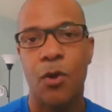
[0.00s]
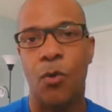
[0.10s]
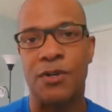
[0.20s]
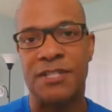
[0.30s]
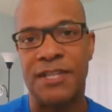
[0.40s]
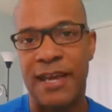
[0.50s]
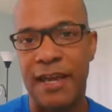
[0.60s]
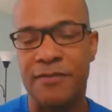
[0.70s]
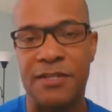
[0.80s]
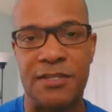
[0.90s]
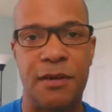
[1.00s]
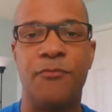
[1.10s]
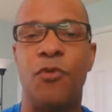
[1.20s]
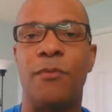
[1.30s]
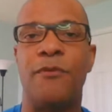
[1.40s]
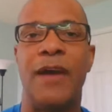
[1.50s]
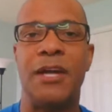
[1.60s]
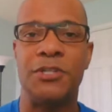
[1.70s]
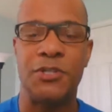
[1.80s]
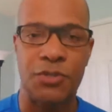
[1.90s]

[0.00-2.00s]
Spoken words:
or saved in some form of fashion.